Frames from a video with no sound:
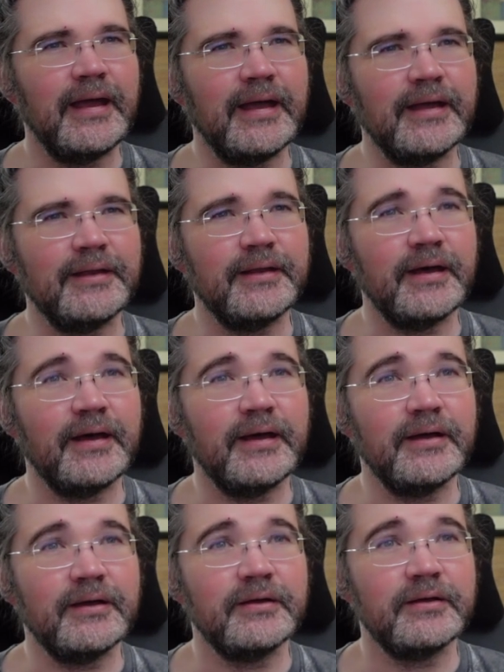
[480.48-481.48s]

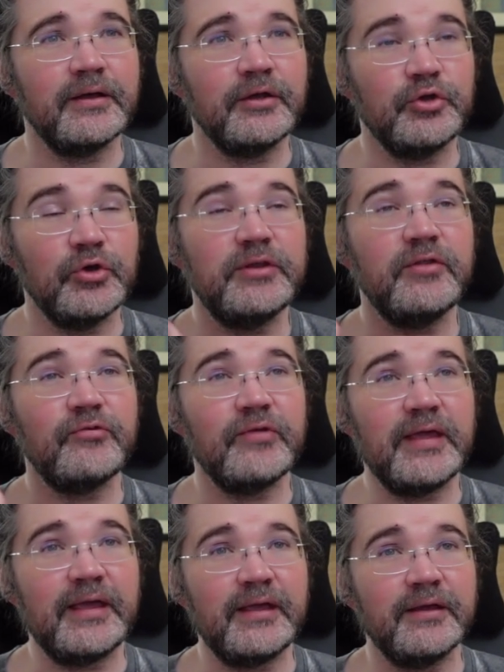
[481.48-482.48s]
And good to
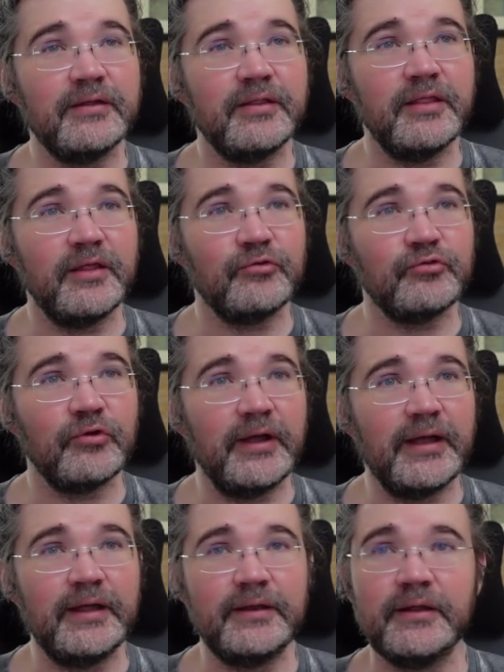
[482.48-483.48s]
see this
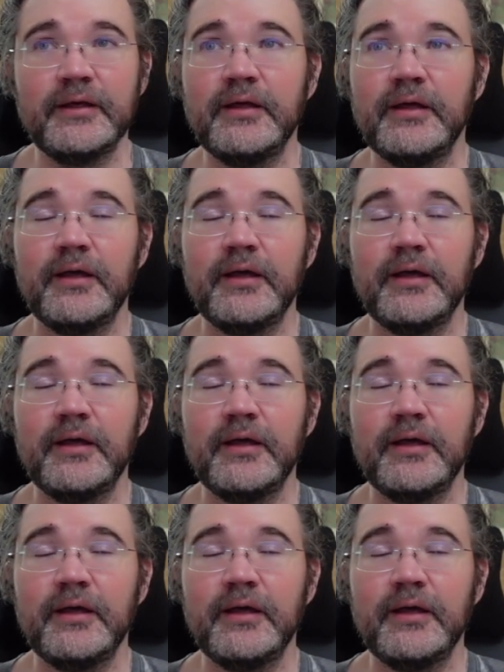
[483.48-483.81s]
trend